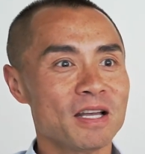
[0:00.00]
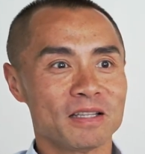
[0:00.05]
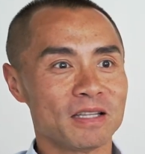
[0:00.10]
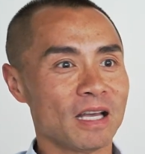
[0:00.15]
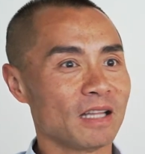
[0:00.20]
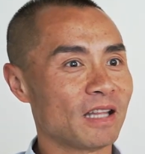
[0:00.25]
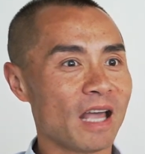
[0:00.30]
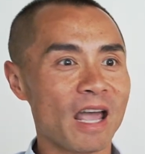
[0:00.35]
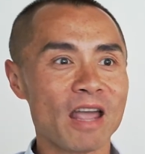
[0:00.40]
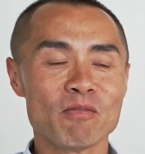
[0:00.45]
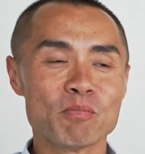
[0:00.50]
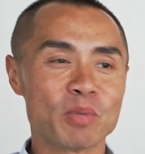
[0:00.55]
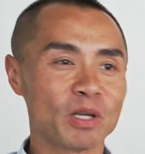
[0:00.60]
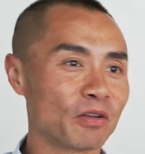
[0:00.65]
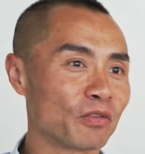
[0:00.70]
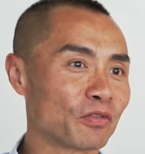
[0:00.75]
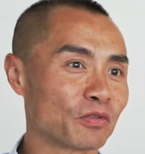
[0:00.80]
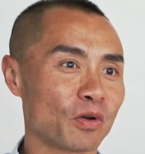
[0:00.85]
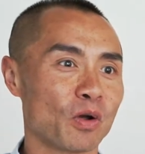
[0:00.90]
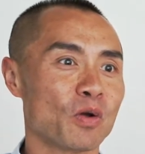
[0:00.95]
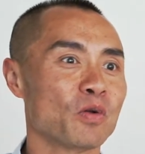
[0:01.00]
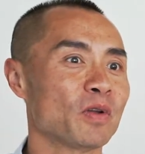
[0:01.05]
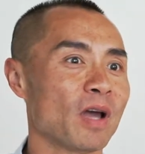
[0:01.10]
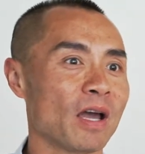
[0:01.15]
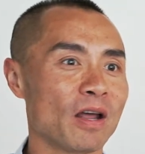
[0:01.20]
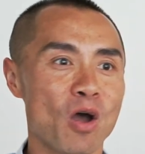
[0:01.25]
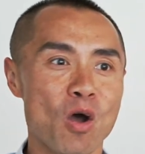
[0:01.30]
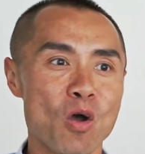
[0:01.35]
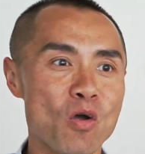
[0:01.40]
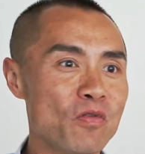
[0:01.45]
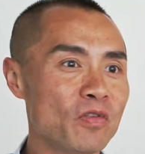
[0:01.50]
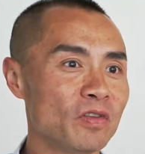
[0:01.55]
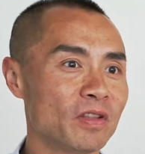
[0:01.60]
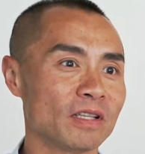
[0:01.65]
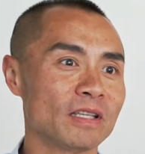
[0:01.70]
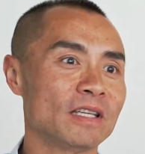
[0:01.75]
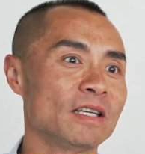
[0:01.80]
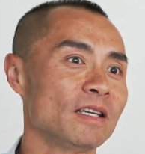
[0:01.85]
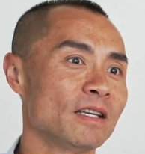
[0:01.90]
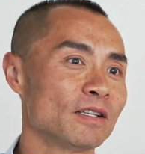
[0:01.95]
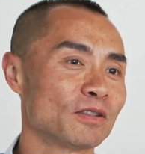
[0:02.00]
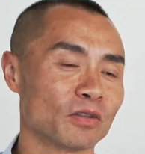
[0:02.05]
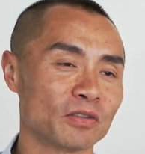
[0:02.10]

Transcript: that they've been thrown at over the years or